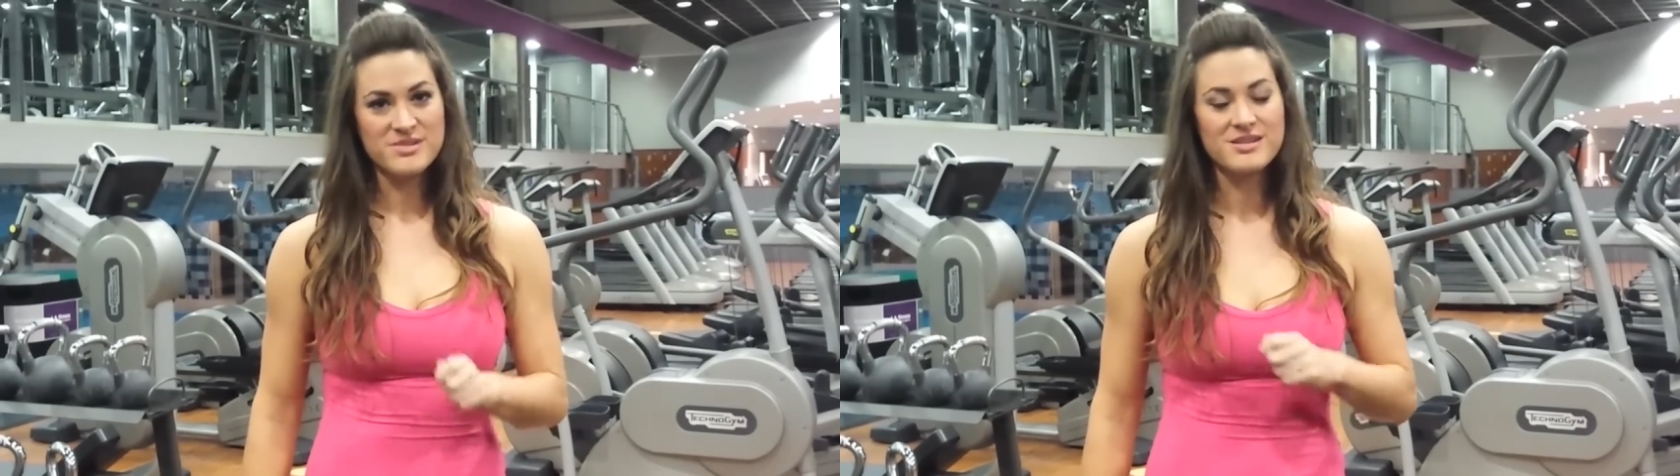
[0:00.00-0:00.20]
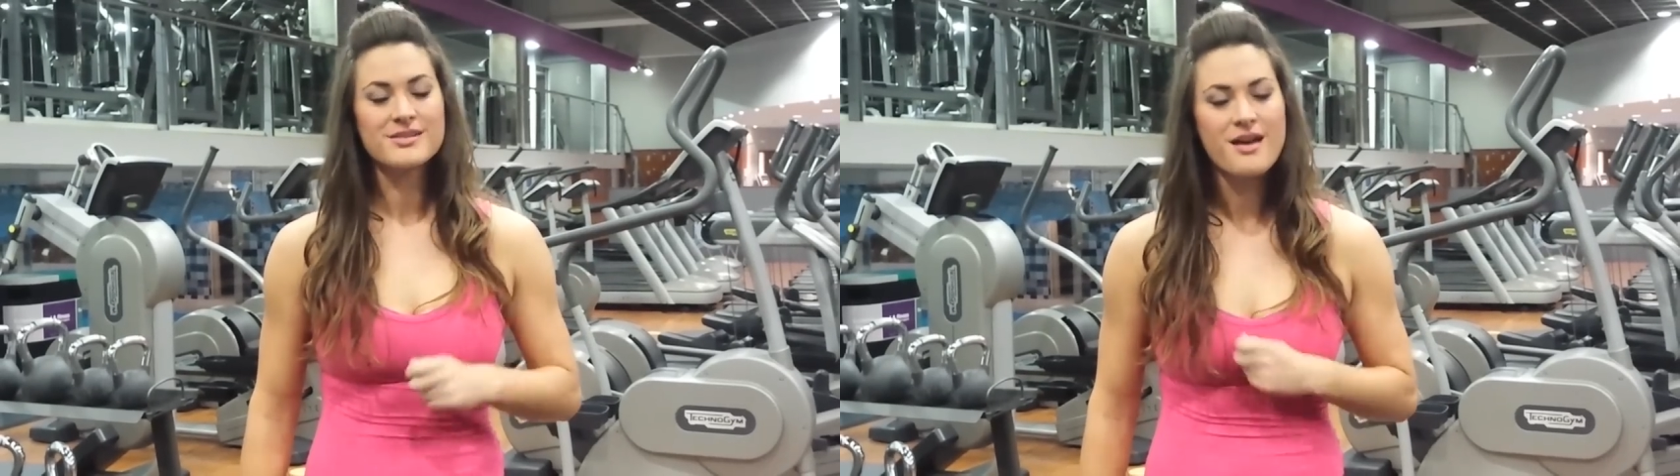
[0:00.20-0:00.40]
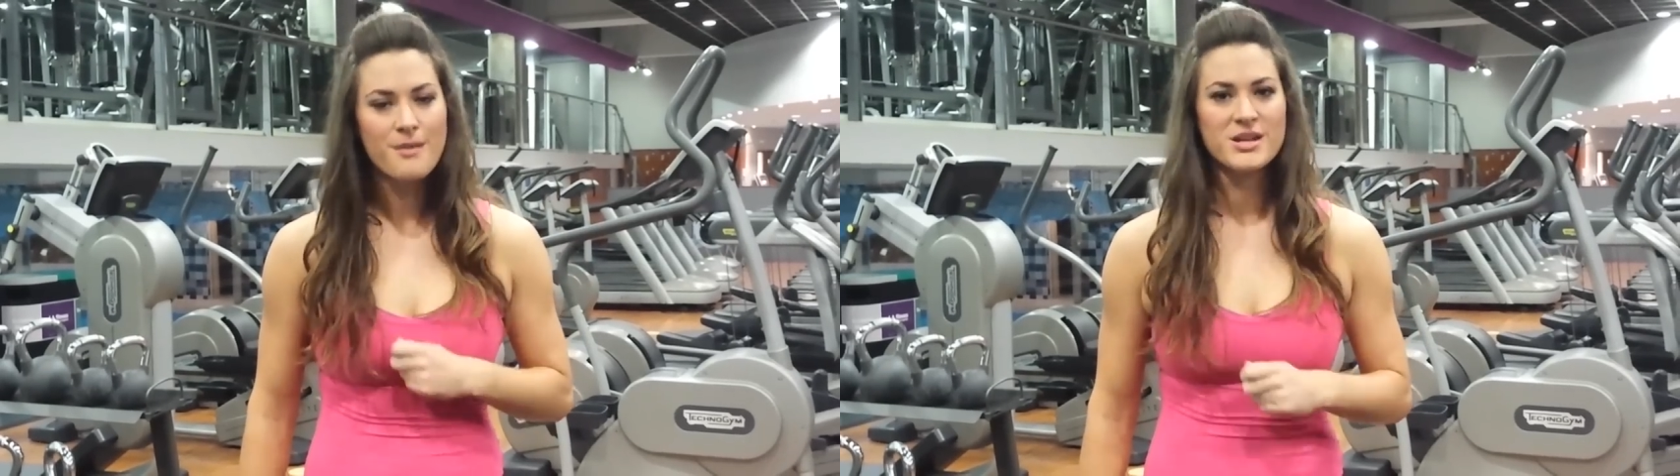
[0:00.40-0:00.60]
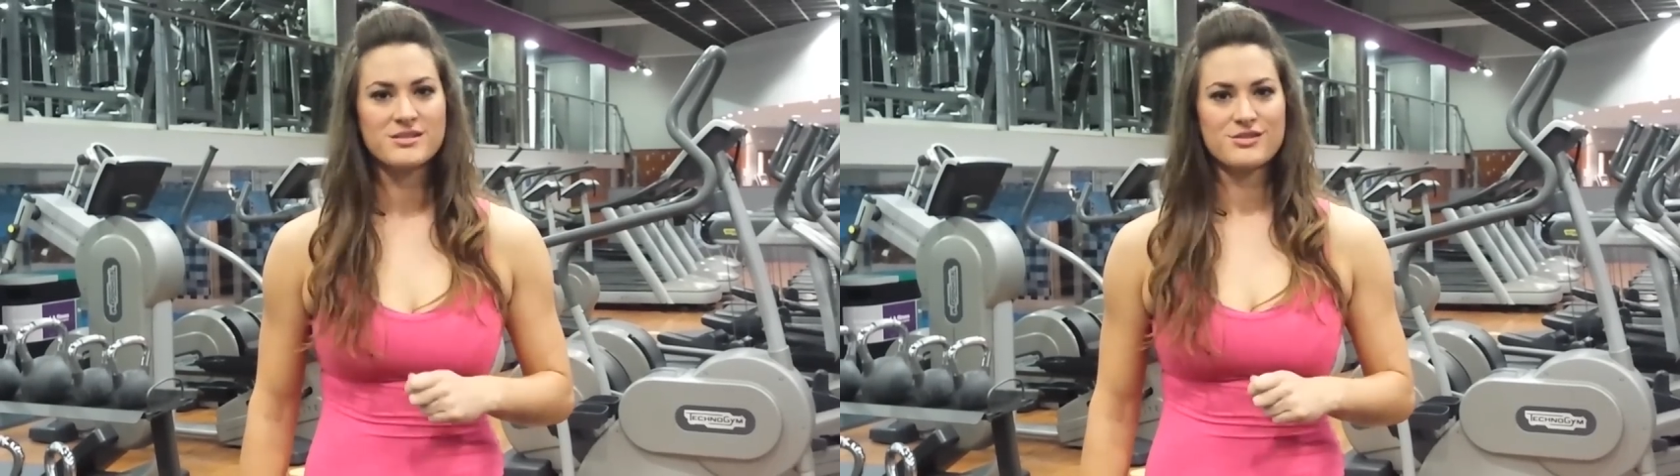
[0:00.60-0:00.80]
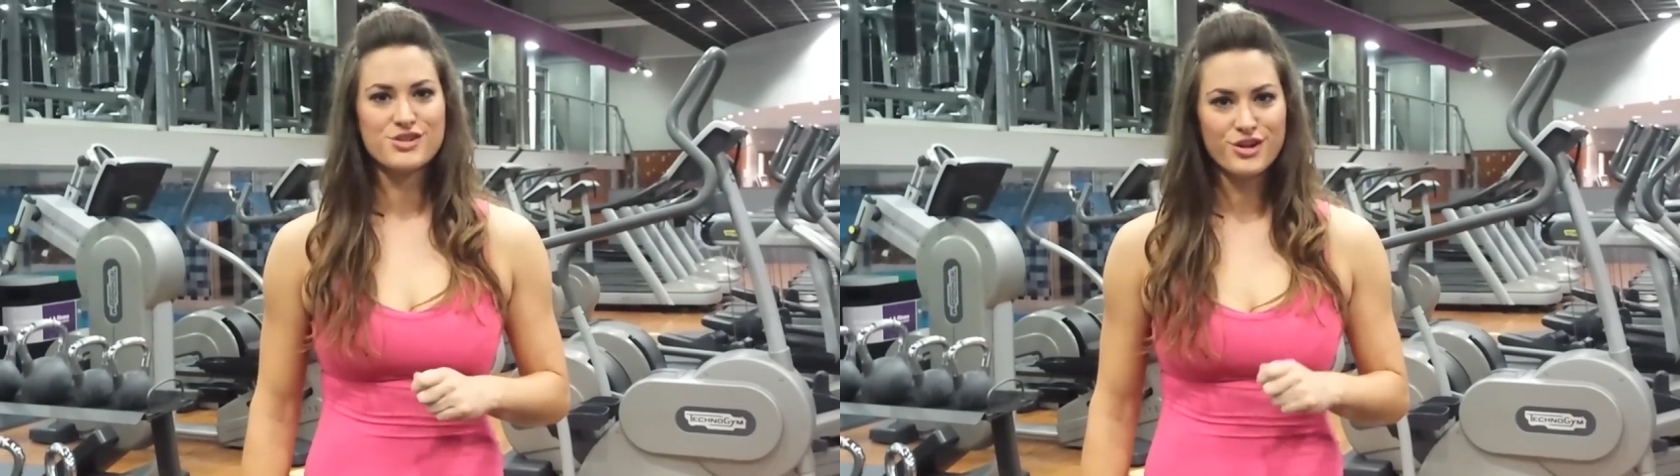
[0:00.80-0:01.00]

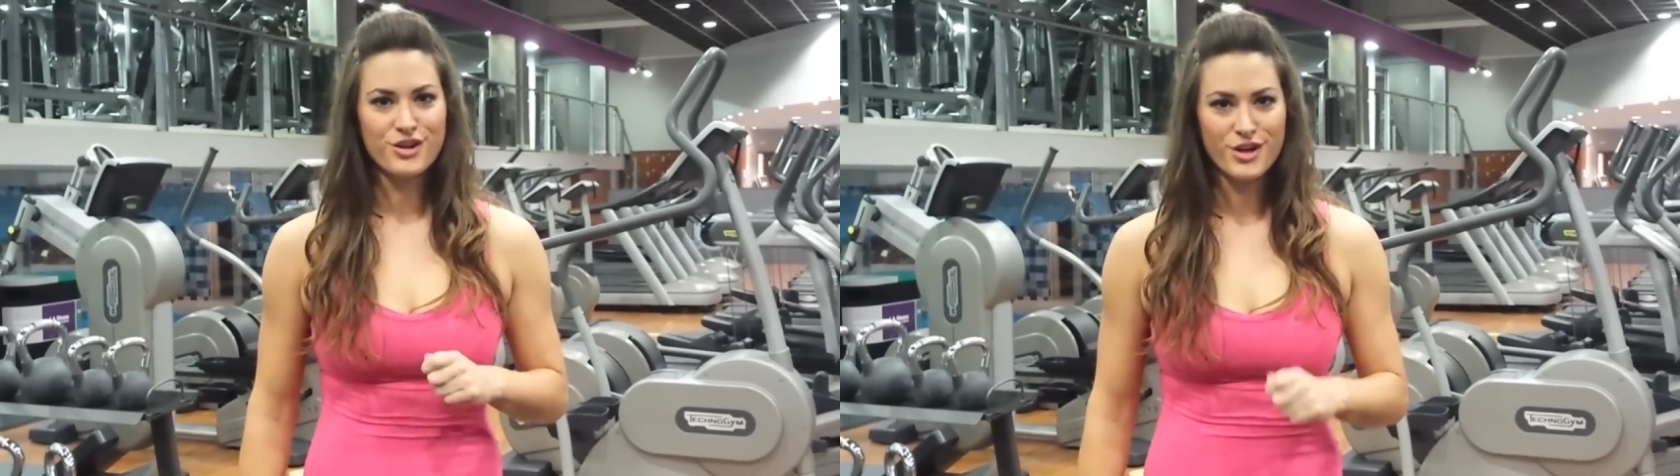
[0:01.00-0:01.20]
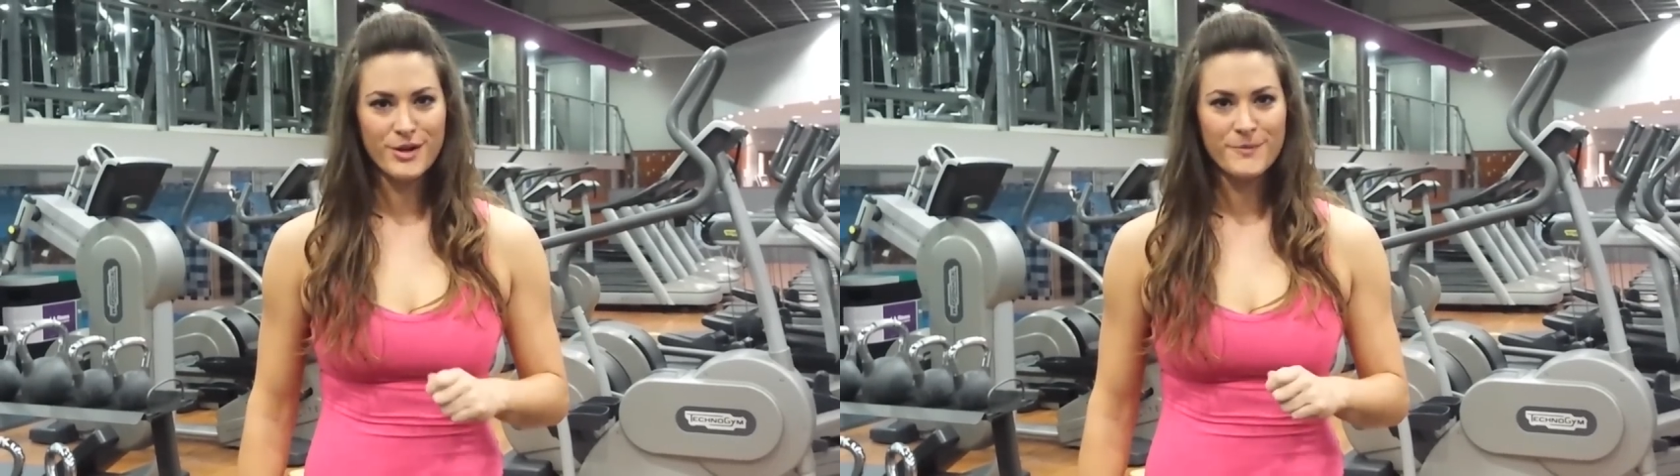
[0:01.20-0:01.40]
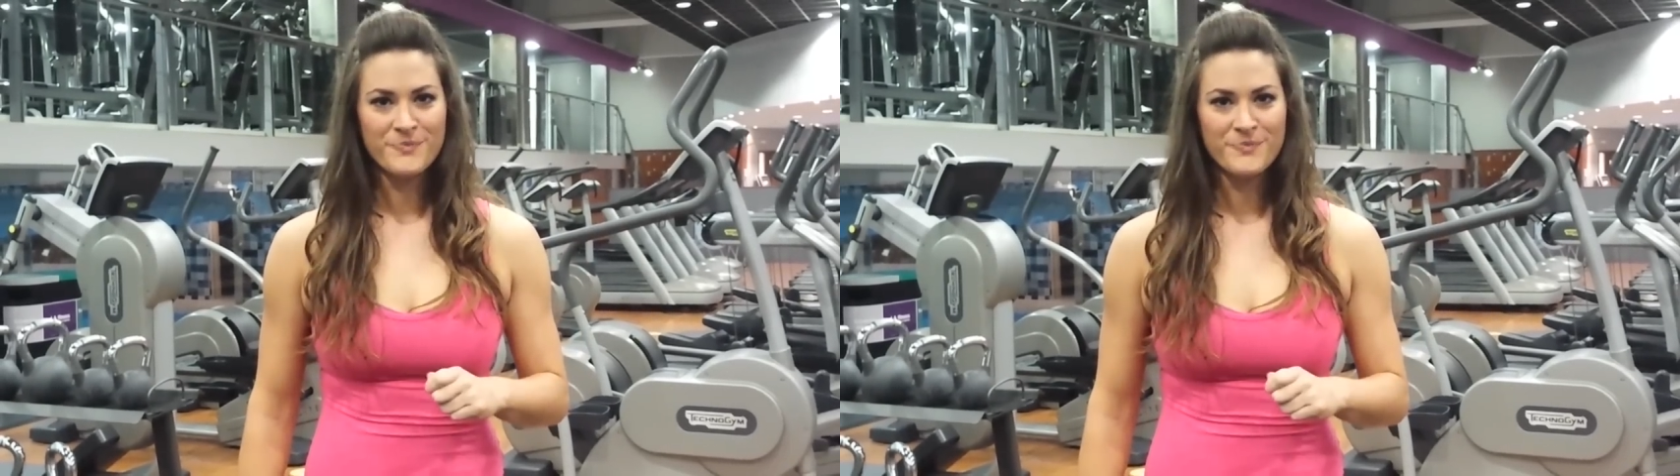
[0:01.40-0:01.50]
determined to go.